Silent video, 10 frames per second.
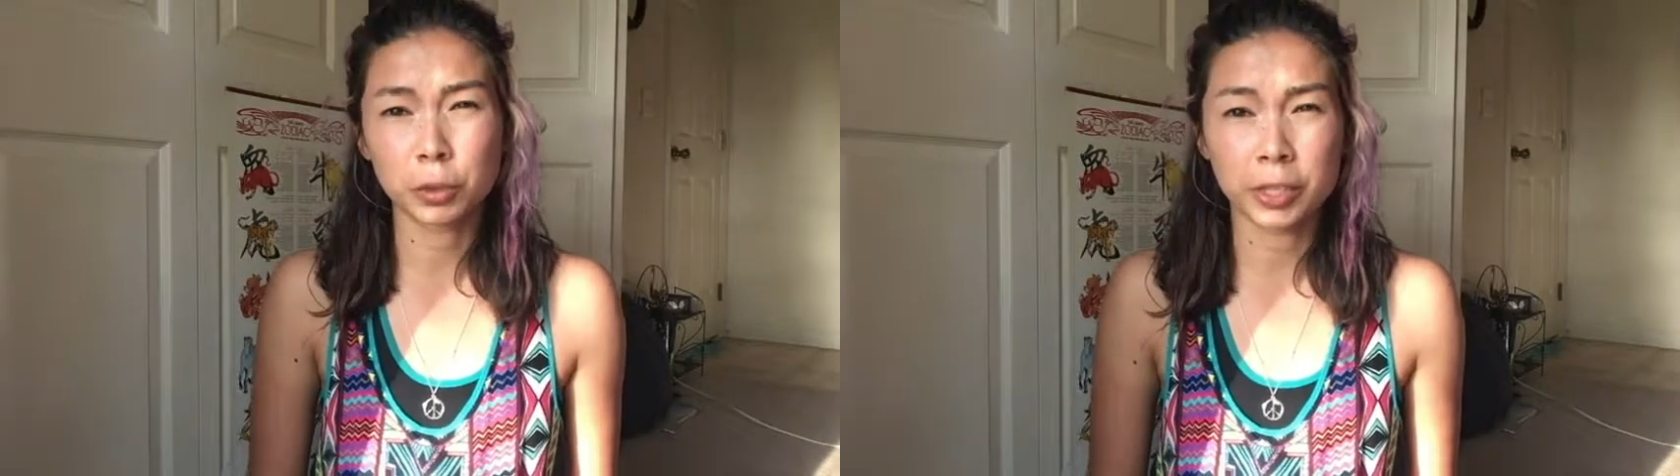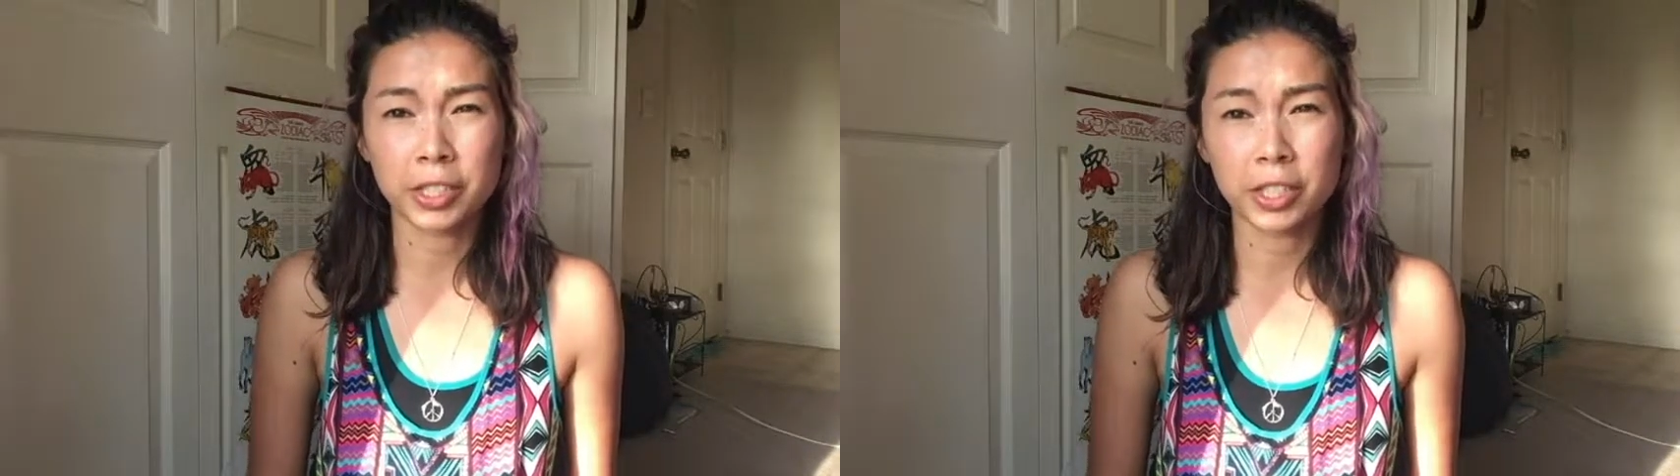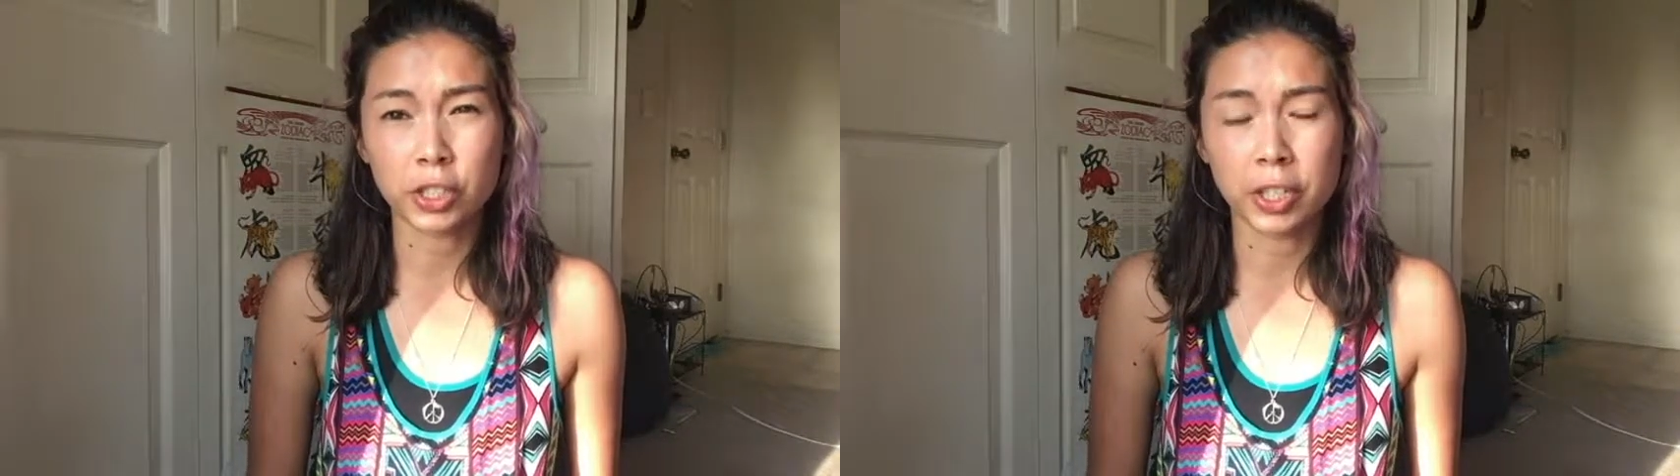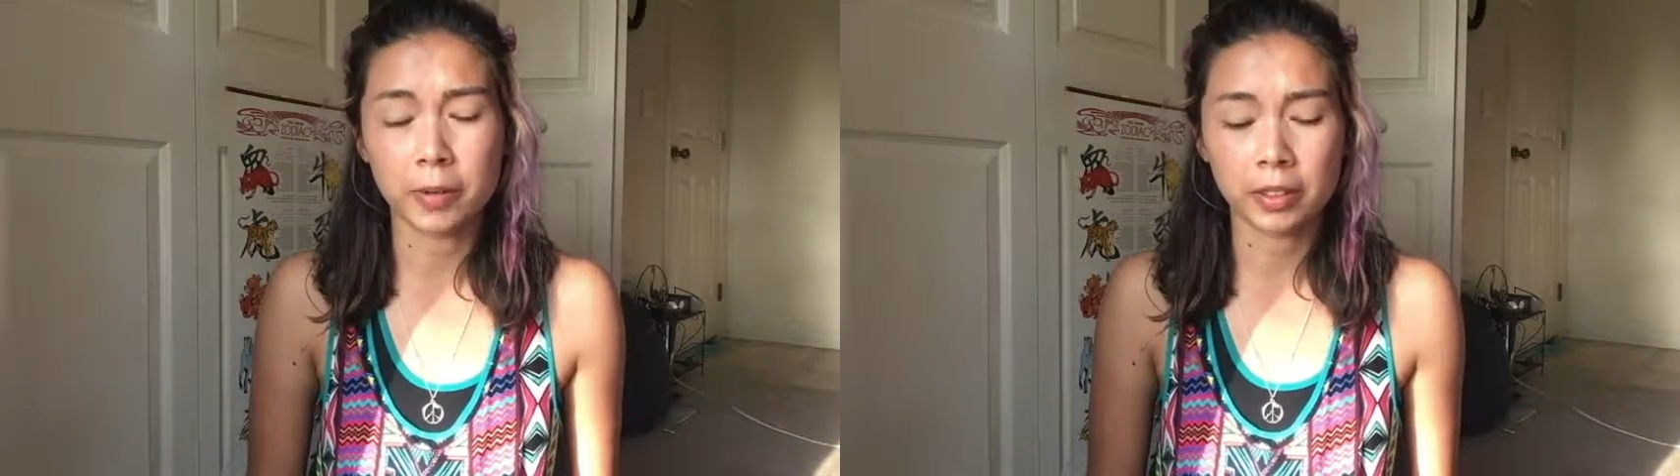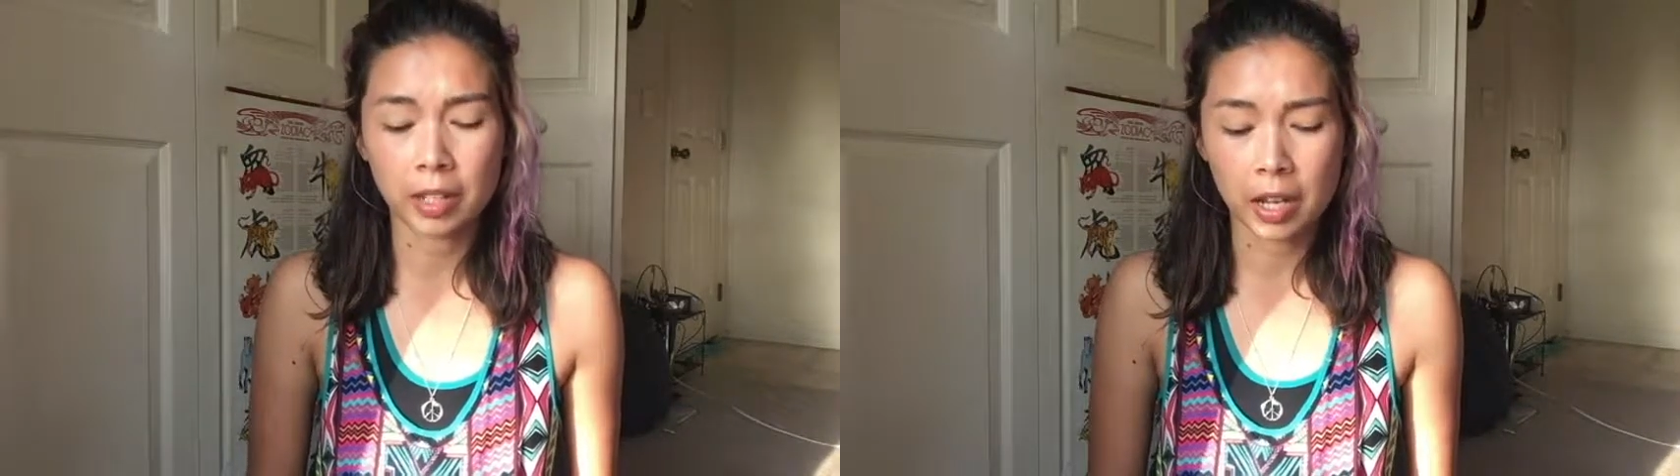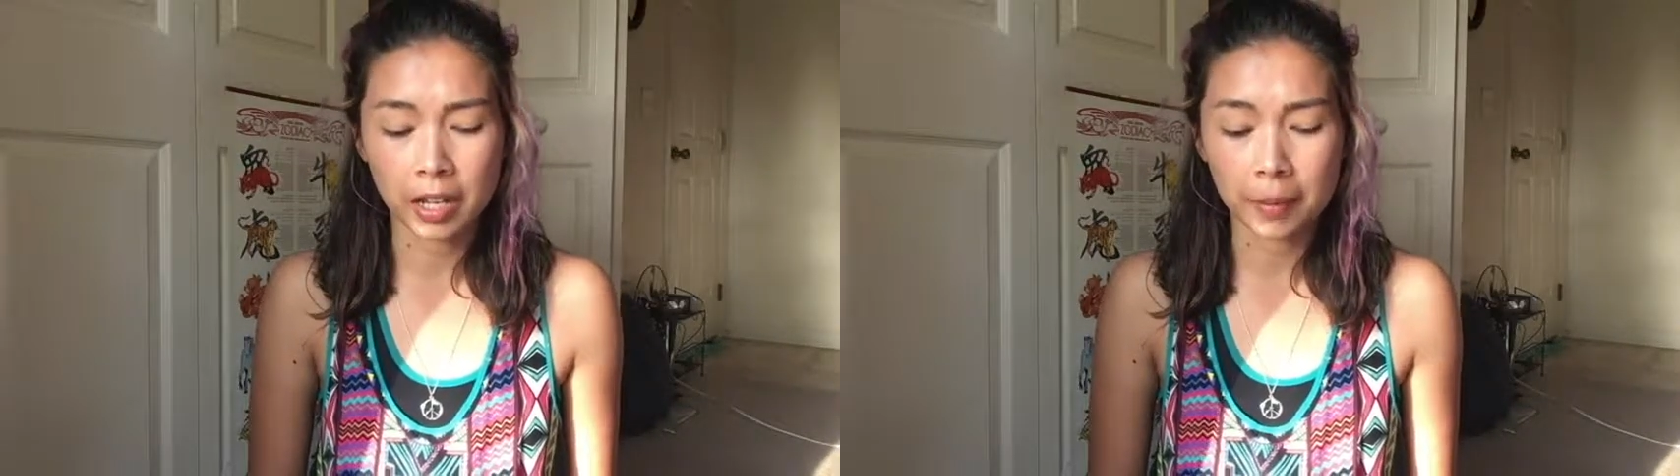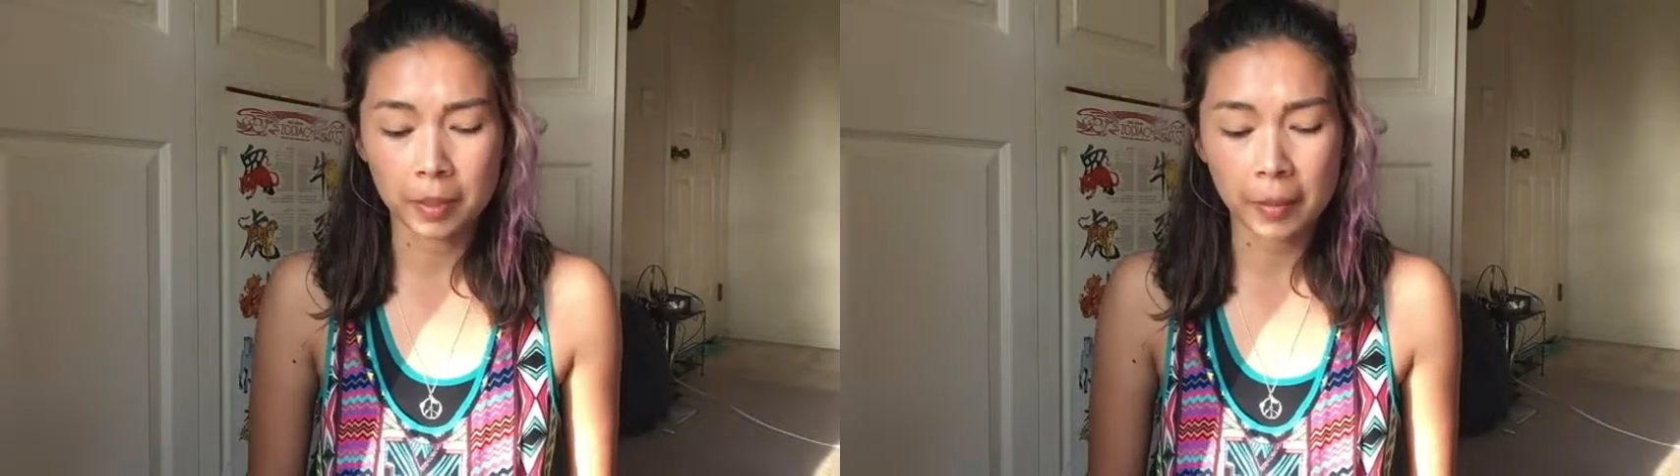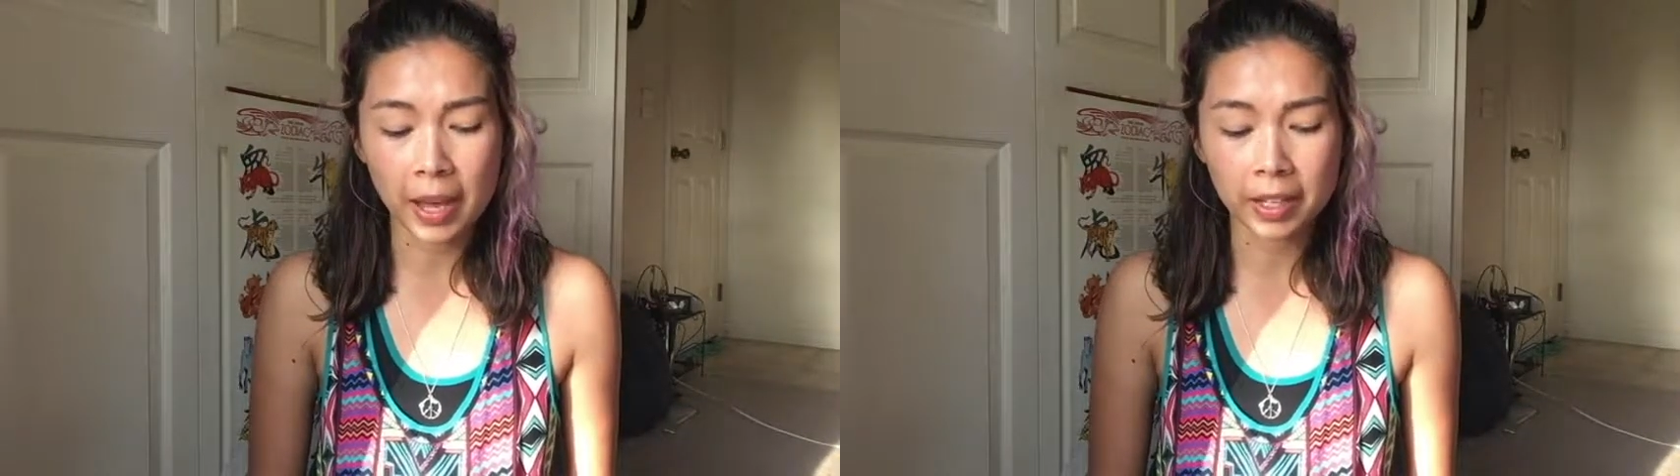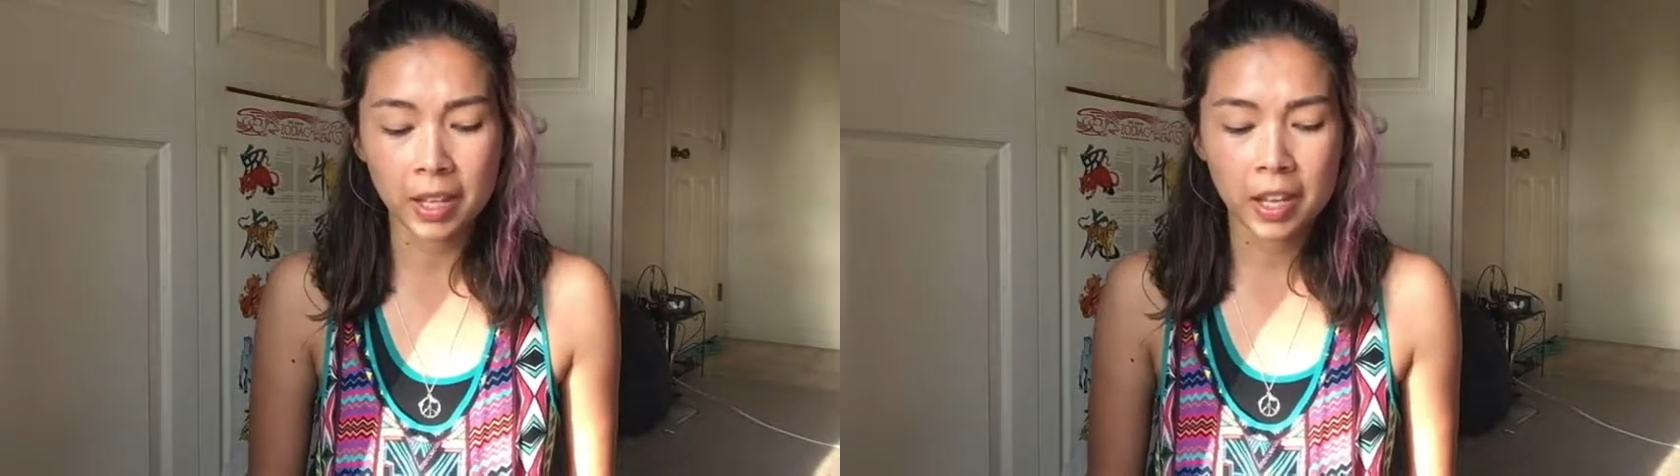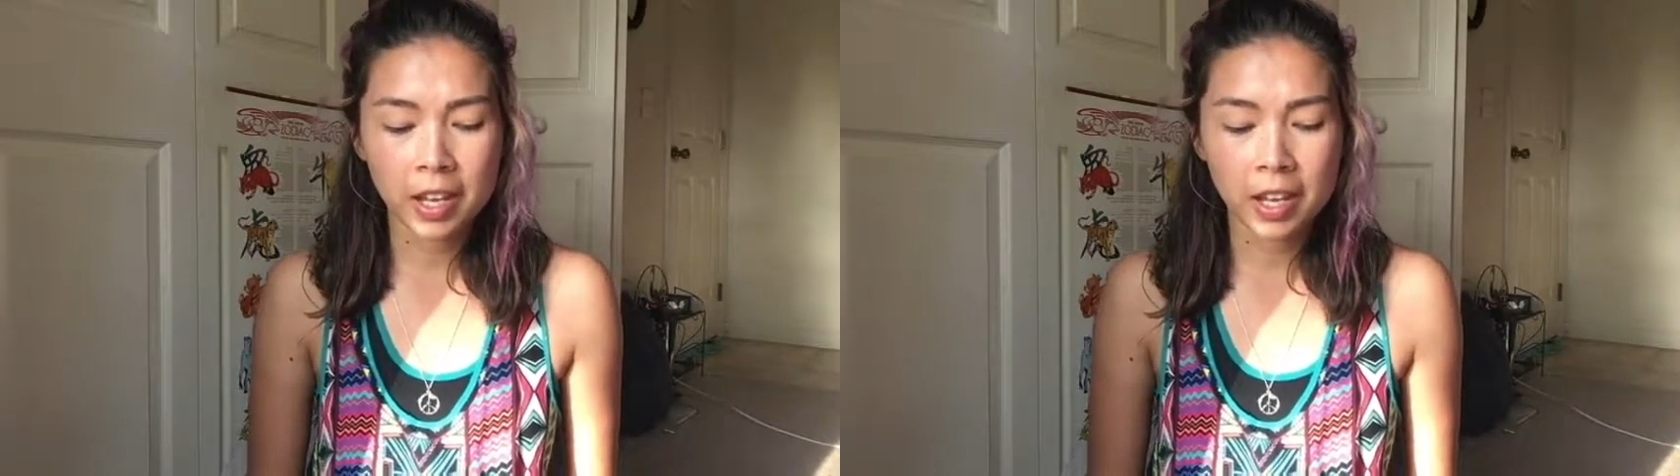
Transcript: transition coming back.